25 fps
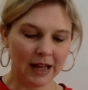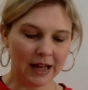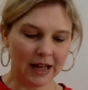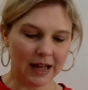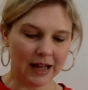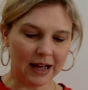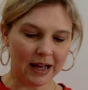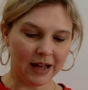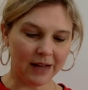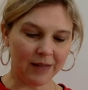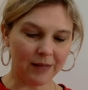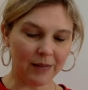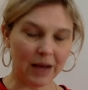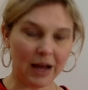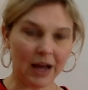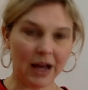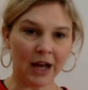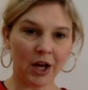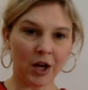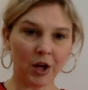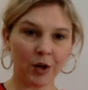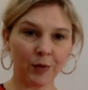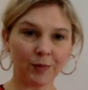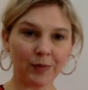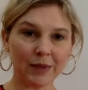
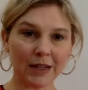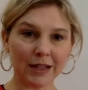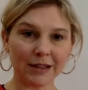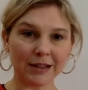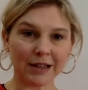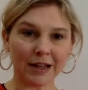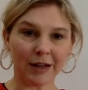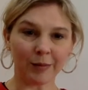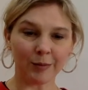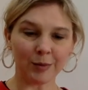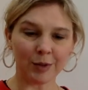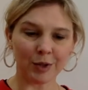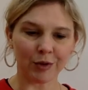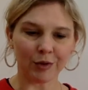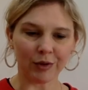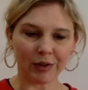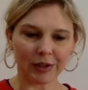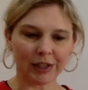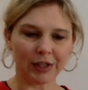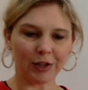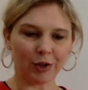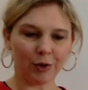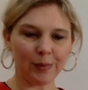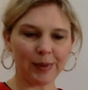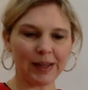I hope this helps you a
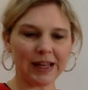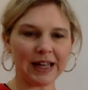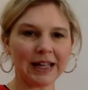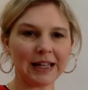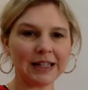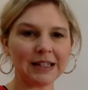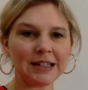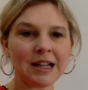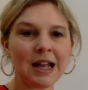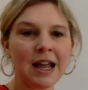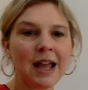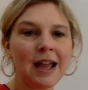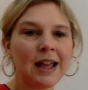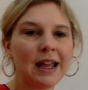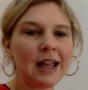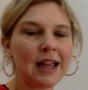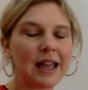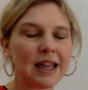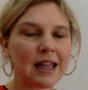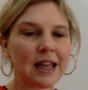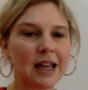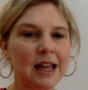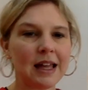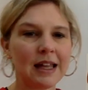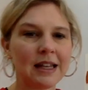little bit,
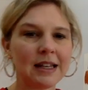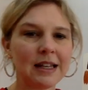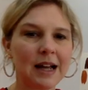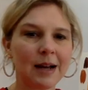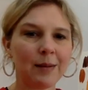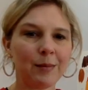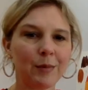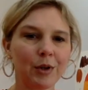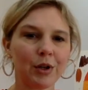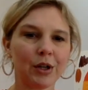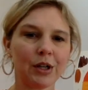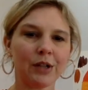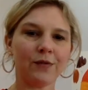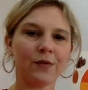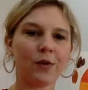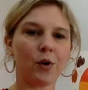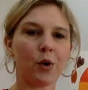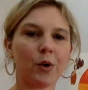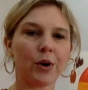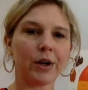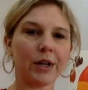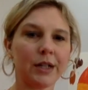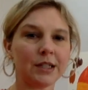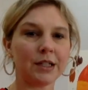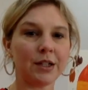and I'm looking
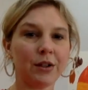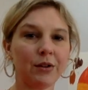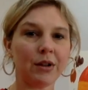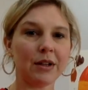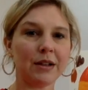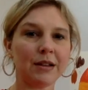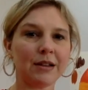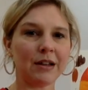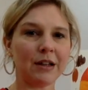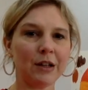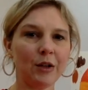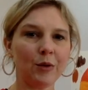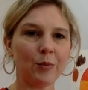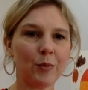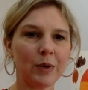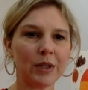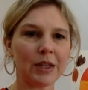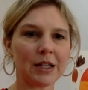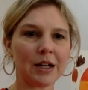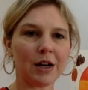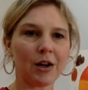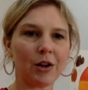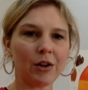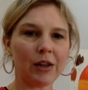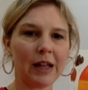forward to a Zoom with
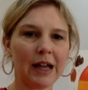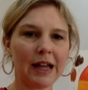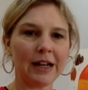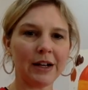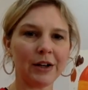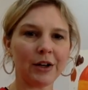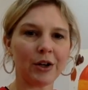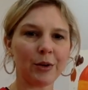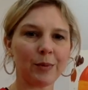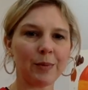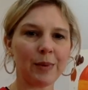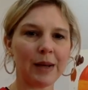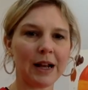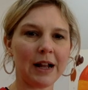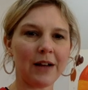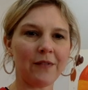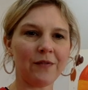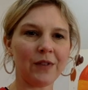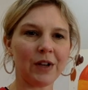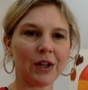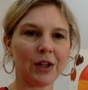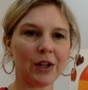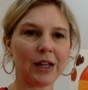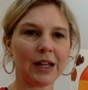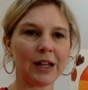y'all later, but I
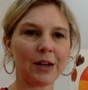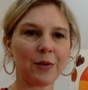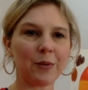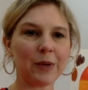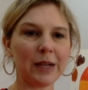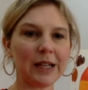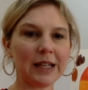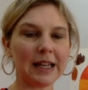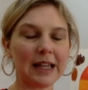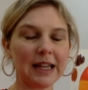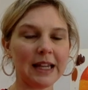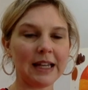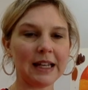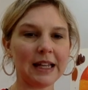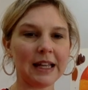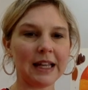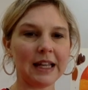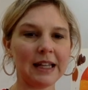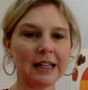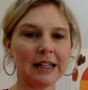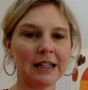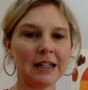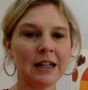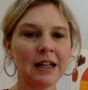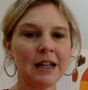felt like we
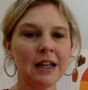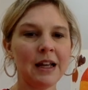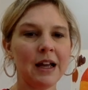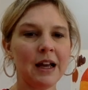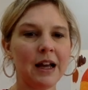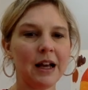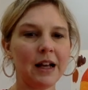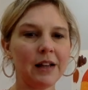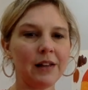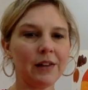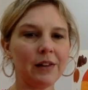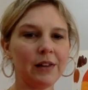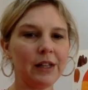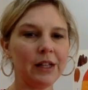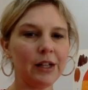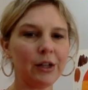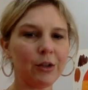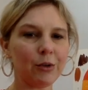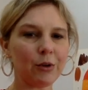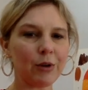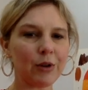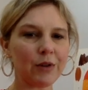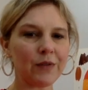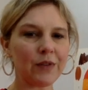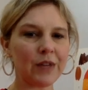needed a little
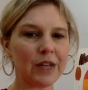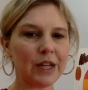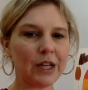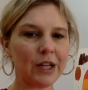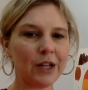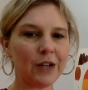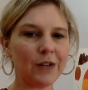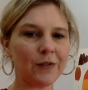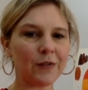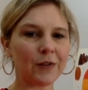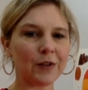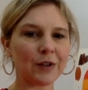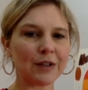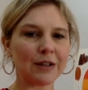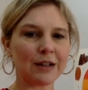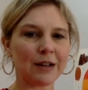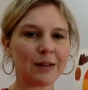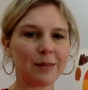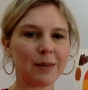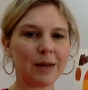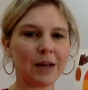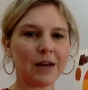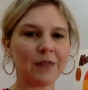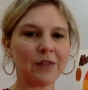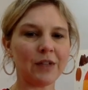review for
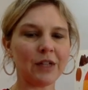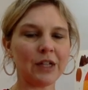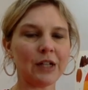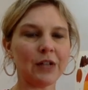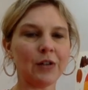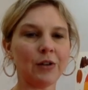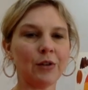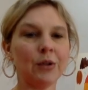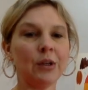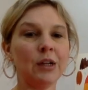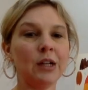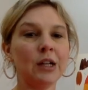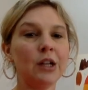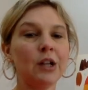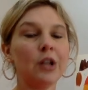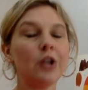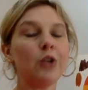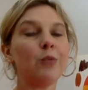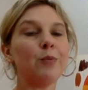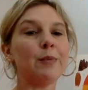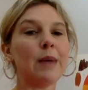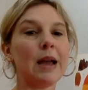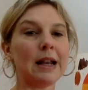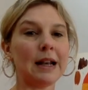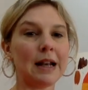some of you who
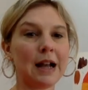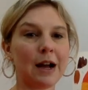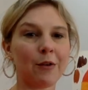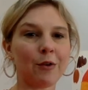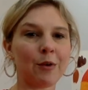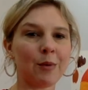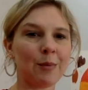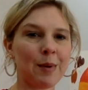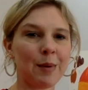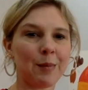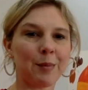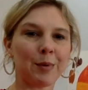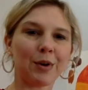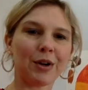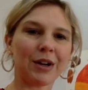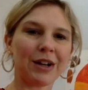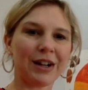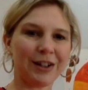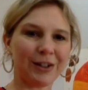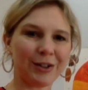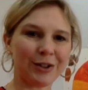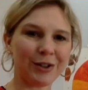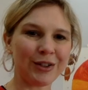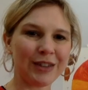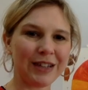may not remember
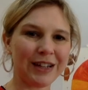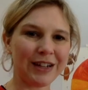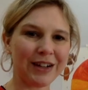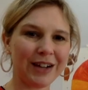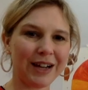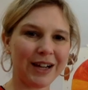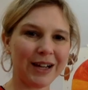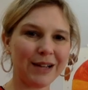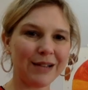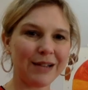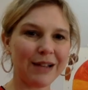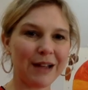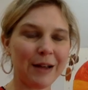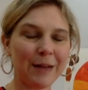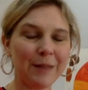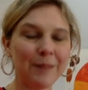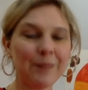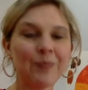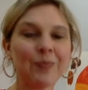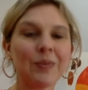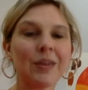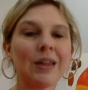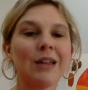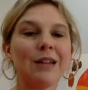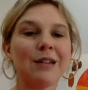color theory. So
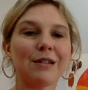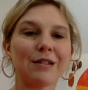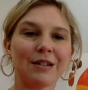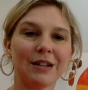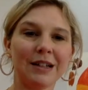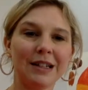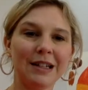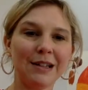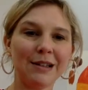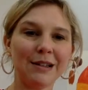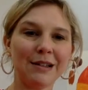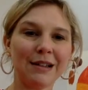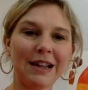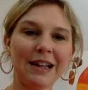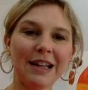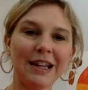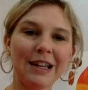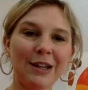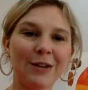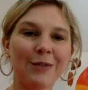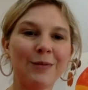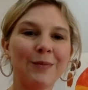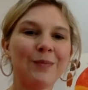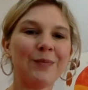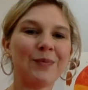it's good to see
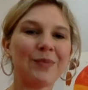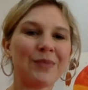you.